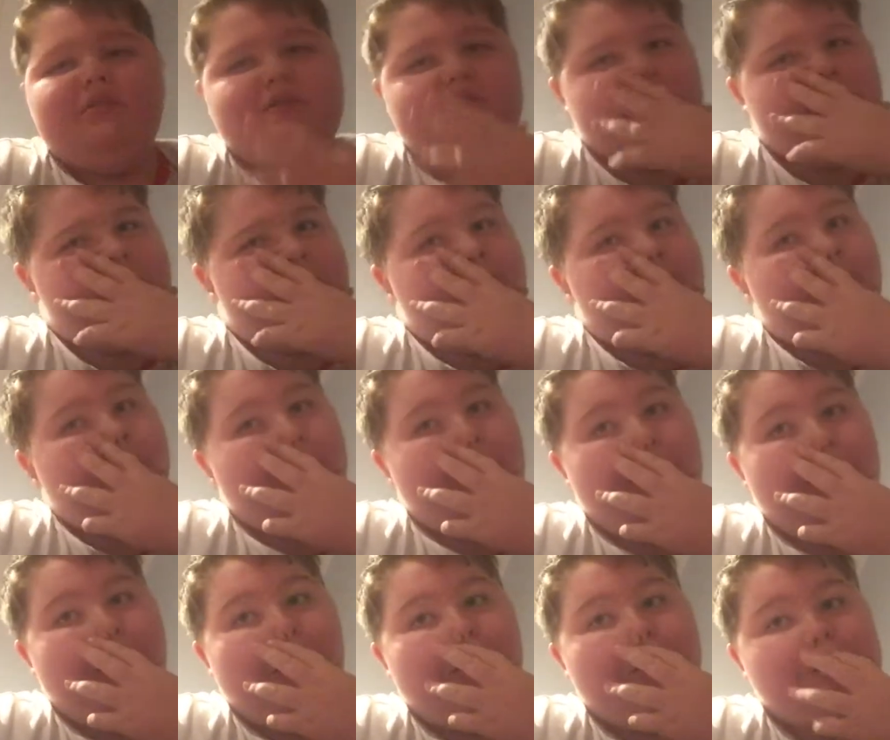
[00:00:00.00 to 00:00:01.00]
So
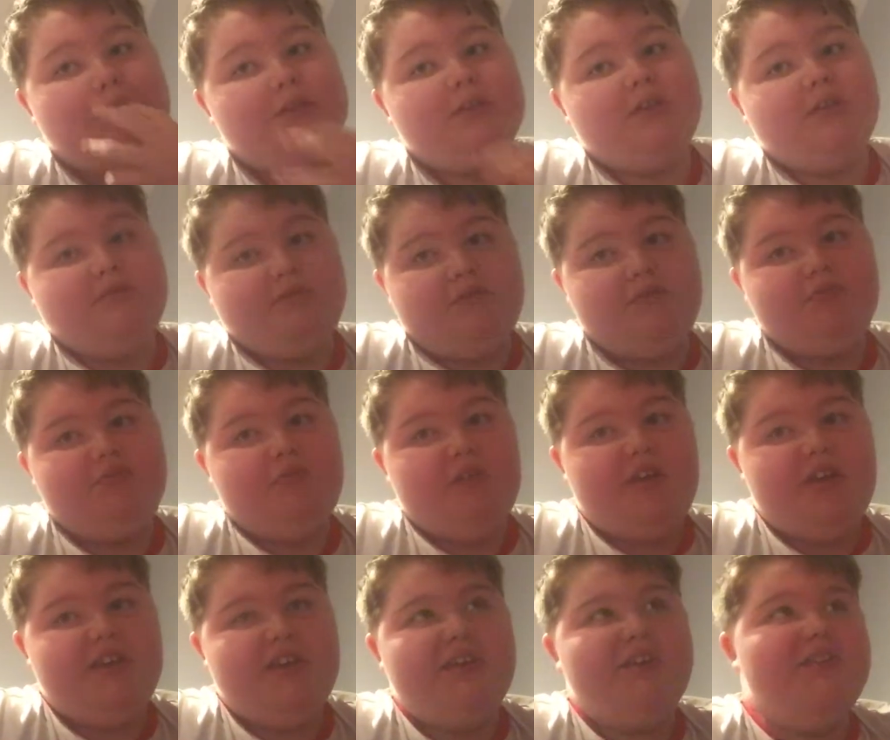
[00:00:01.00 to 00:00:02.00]
yeah, so it's
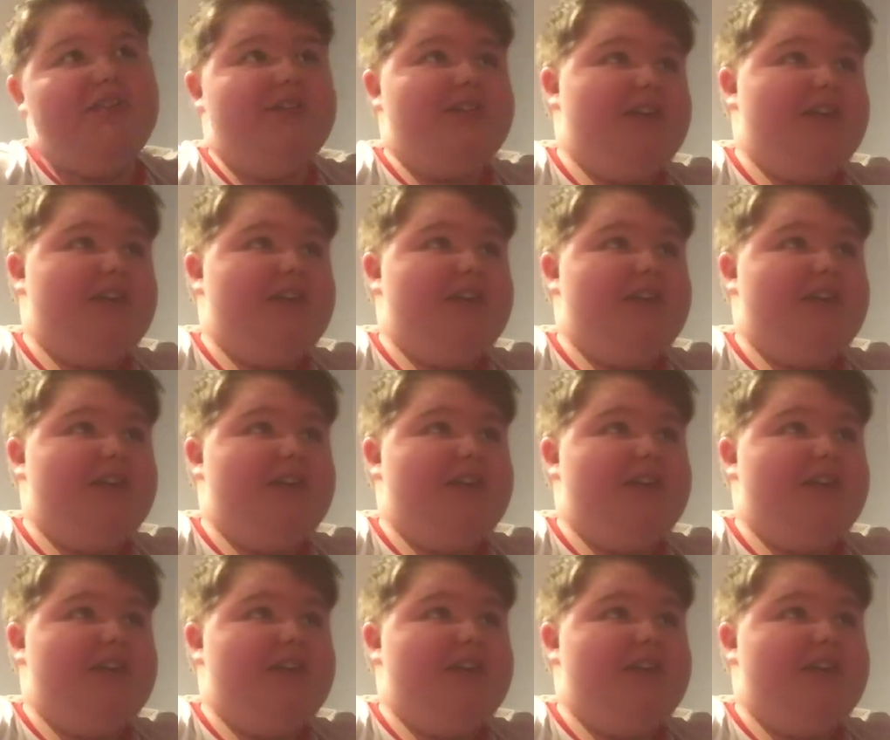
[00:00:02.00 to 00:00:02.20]
really